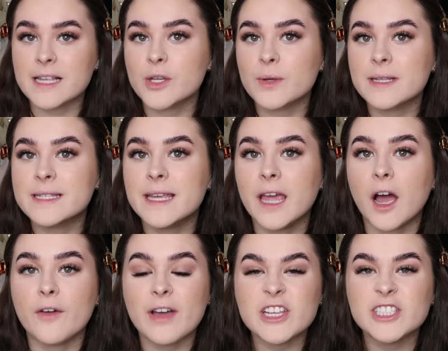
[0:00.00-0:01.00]
as you can see,
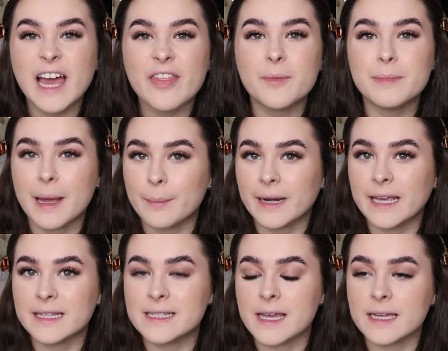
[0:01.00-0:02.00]
I've actually had them
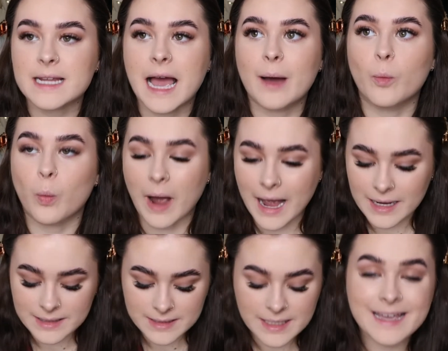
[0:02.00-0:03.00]
laminated and
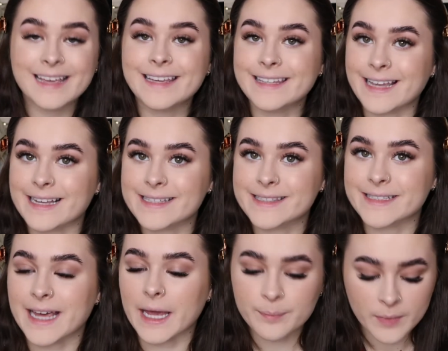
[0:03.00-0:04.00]
waxed
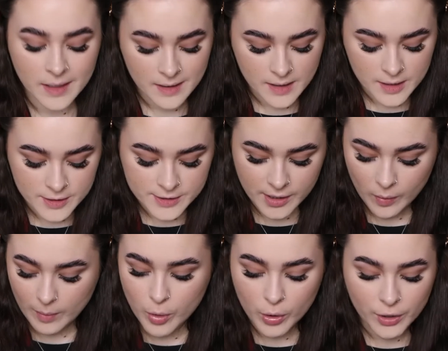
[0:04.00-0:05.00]
yesterday.
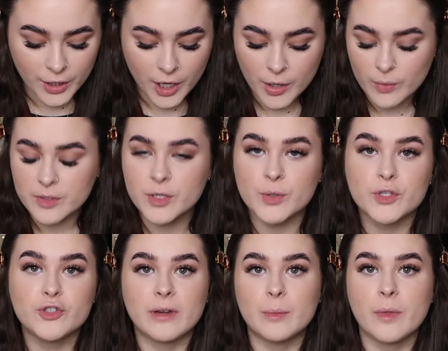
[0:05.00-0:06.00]
So I'm not going to go too
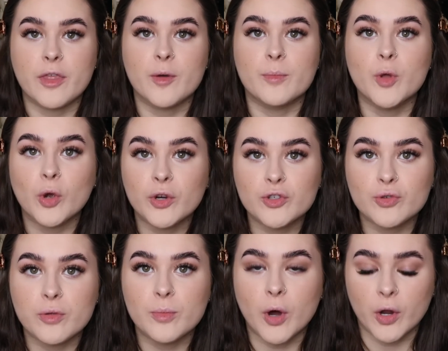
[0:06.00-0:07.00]
extreme with them, I'm not going to
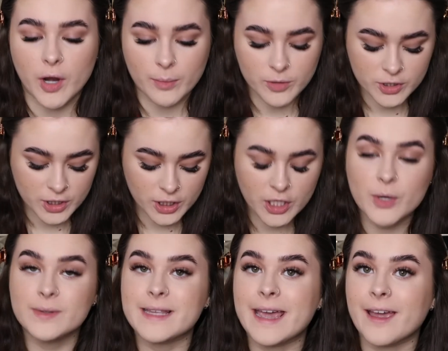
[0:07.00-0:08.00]
draw them on, I'm just going to
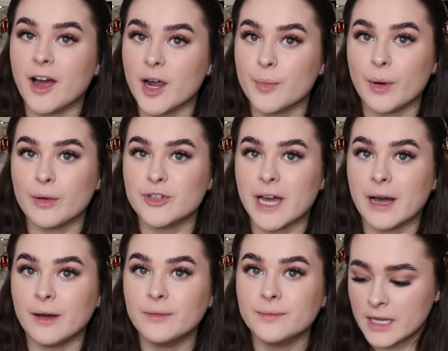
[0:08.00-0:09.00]
use a eyebrow
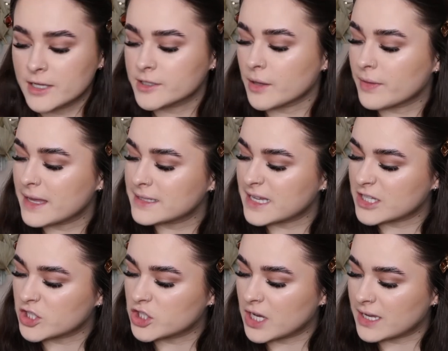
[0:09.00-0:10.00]
gel. So this
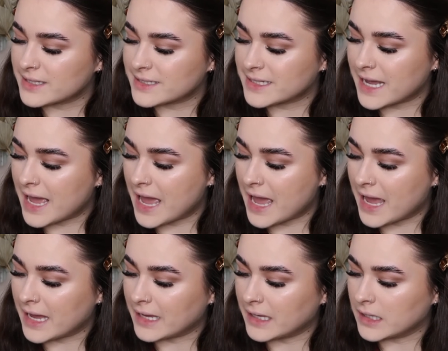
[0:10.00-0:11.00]
is just
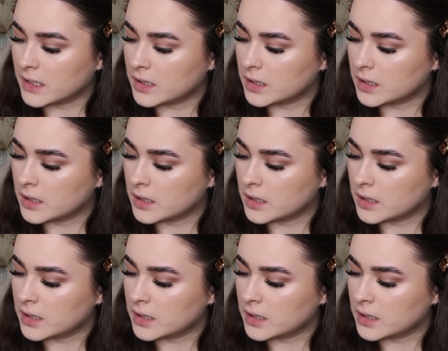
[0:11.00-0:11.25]
a